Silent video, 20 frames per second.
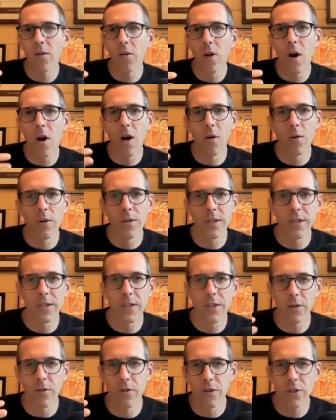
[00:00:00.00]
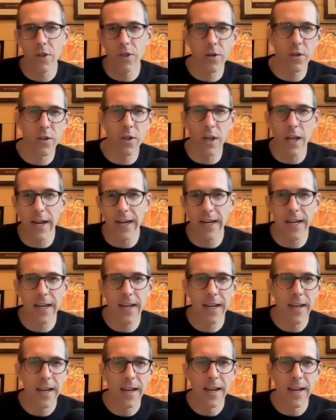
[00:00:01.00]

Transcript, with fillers: long was it until you start to like,